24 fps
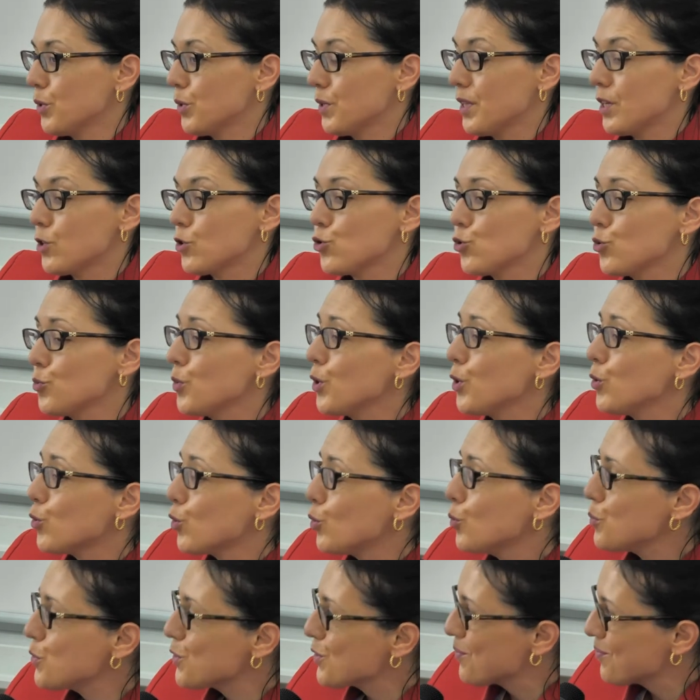There should be
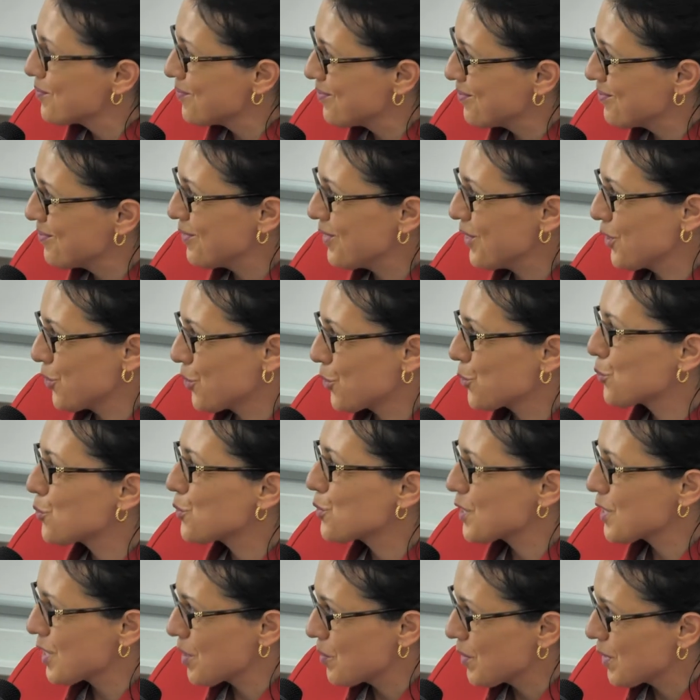groups in order to
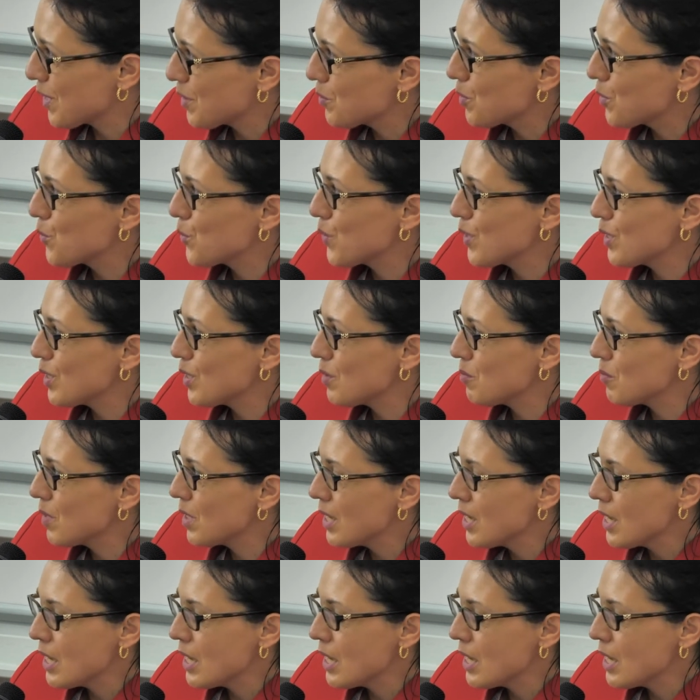discriminate between them,